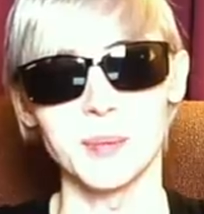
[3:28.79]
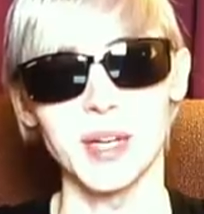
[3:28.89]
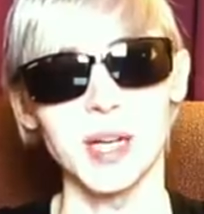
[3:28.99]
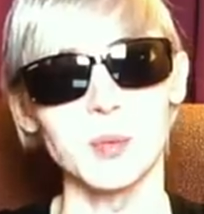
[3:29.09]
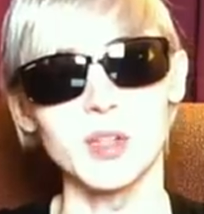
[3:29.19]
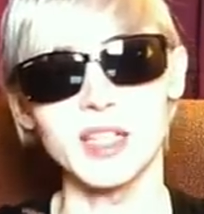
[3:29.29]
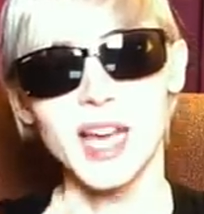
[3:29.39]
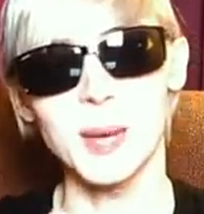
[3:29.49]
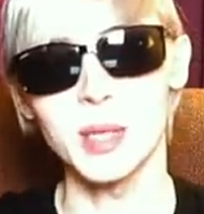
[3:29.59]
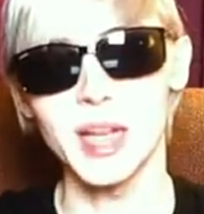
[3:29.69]
But I'm really
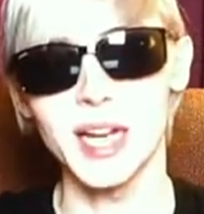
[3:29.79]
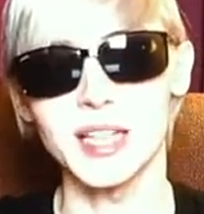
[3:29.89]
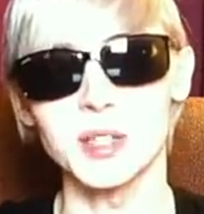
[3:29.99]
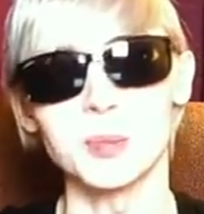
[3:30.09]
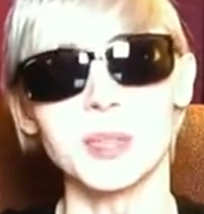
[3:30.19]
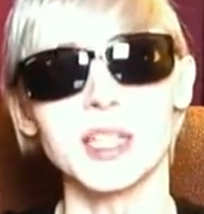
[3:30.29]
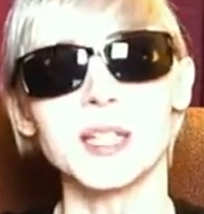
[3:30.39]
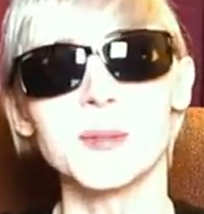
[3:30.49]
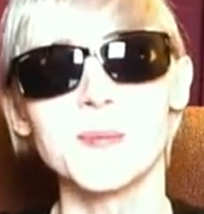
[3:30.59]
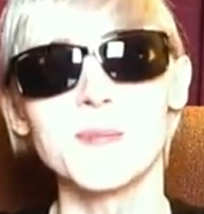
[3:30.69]
happy that I could be,